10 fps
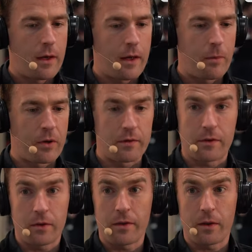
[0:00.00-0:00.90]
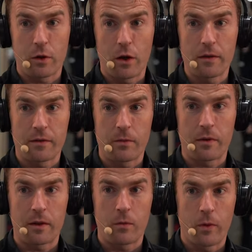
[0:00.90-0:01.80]
Uh, because it turns out talking to
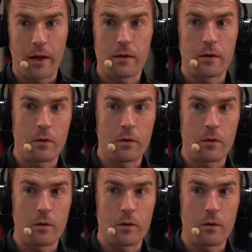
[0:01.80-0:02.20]
somebody while they're